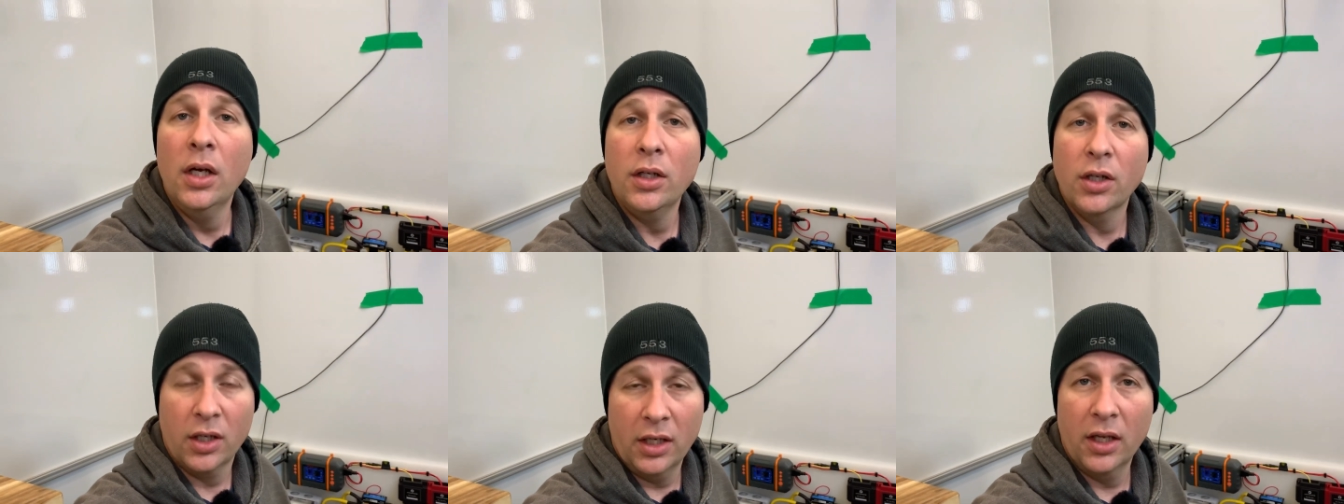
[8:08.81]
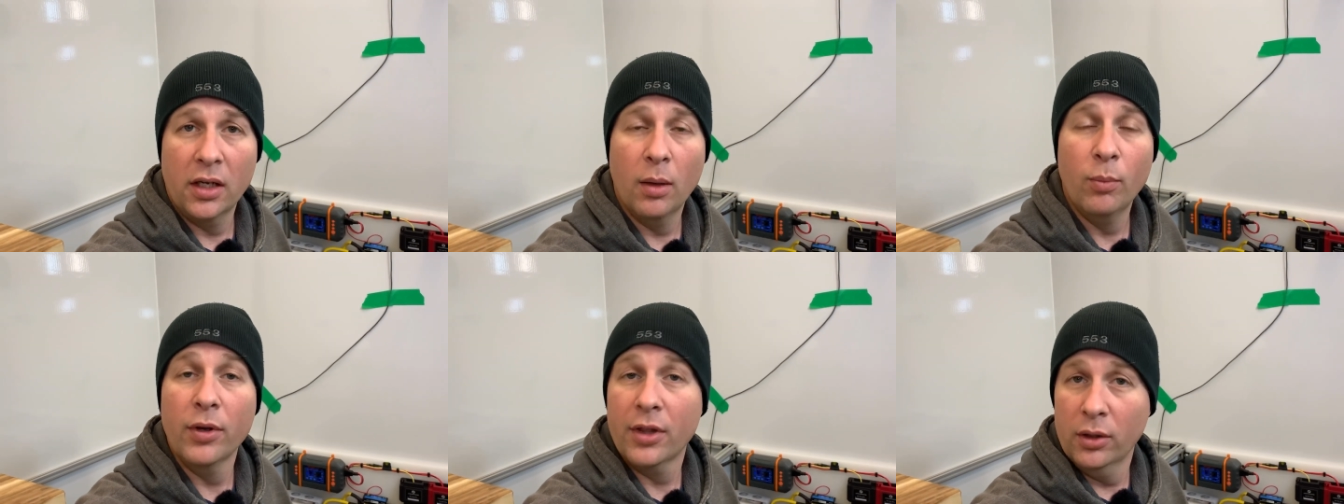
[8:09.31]
You're gonna end
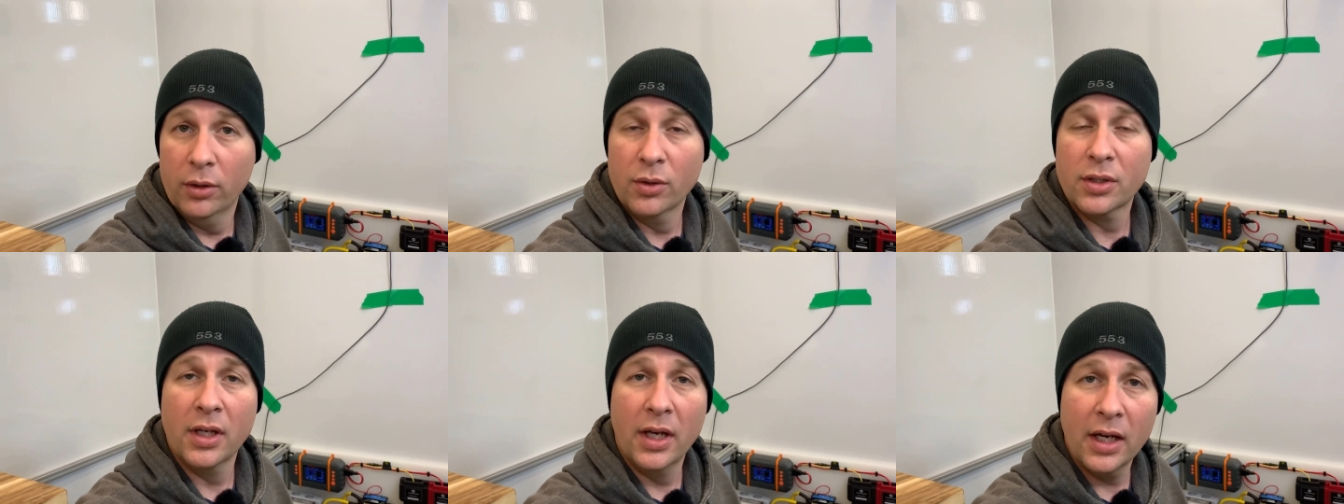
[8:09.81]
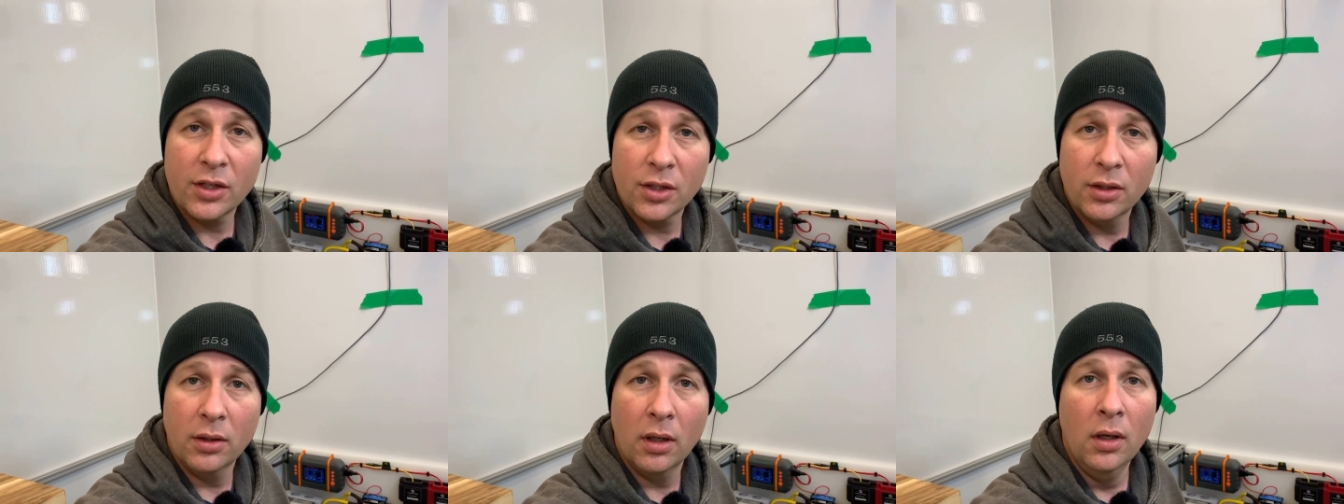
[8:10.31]
up with a loose
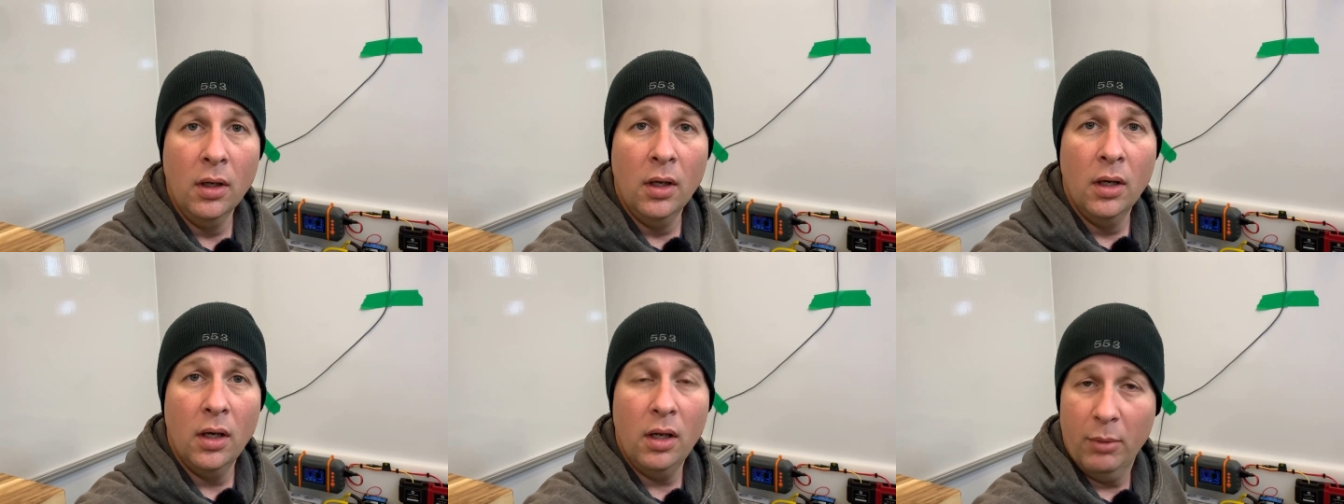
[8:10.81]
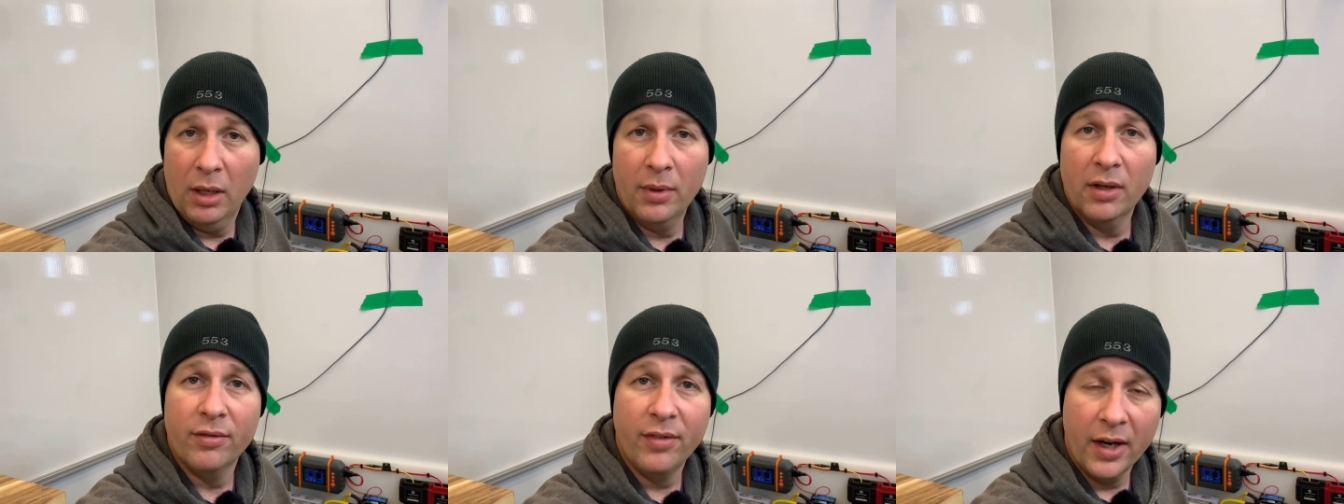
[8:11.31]
connection and
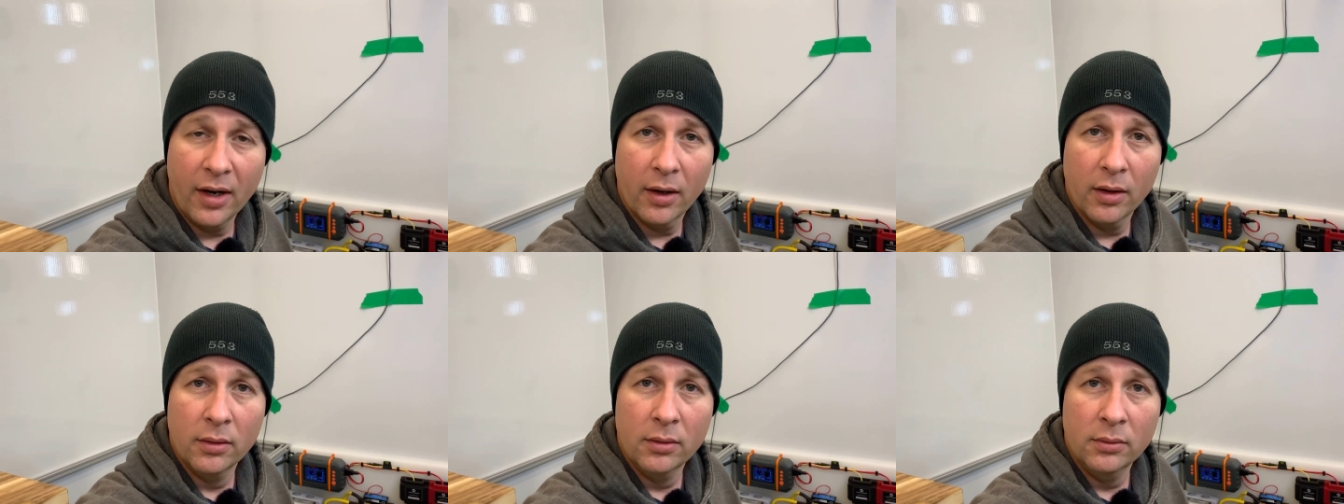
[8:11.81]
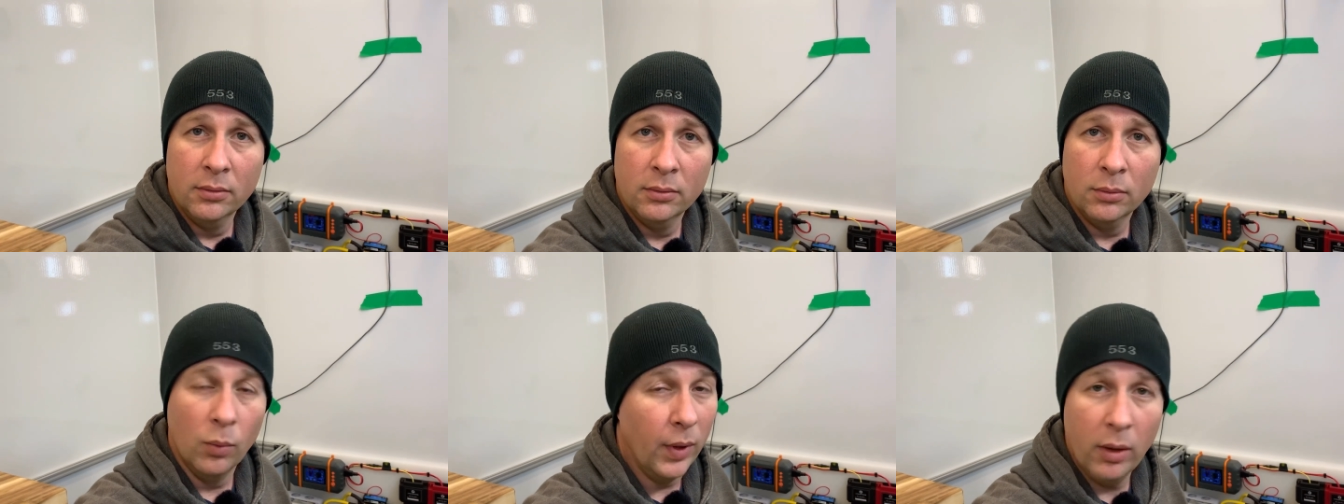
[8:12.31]
maybe a fire.
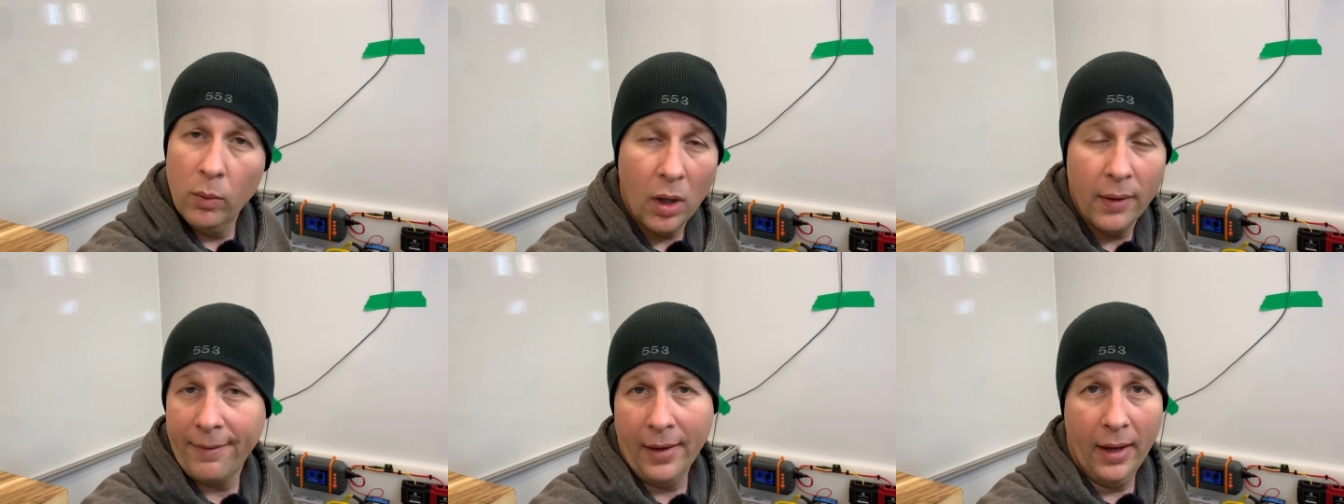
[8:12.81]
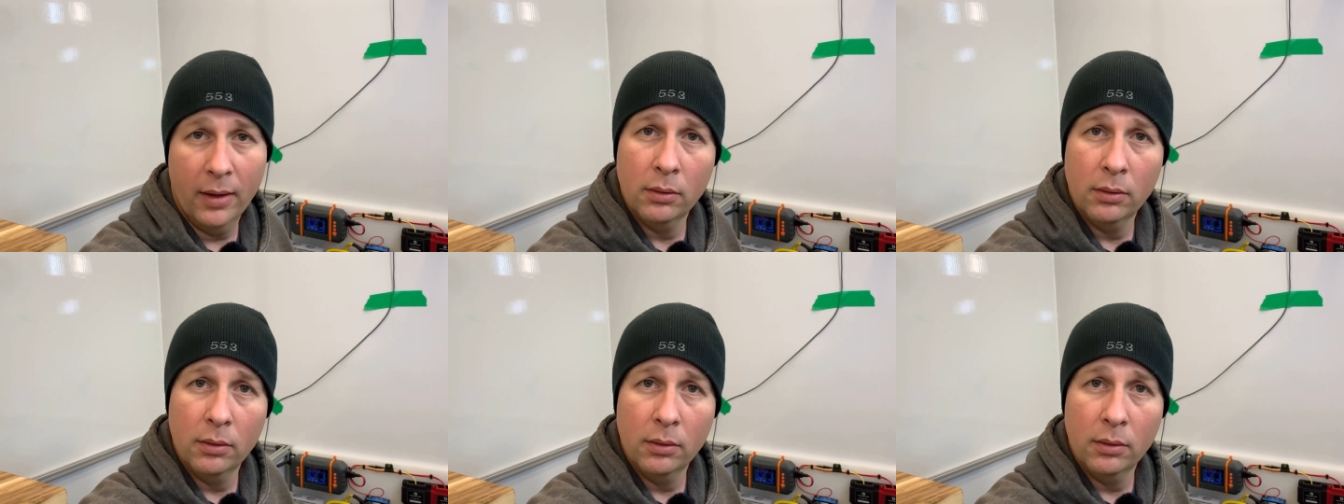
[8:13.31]
We don't want that.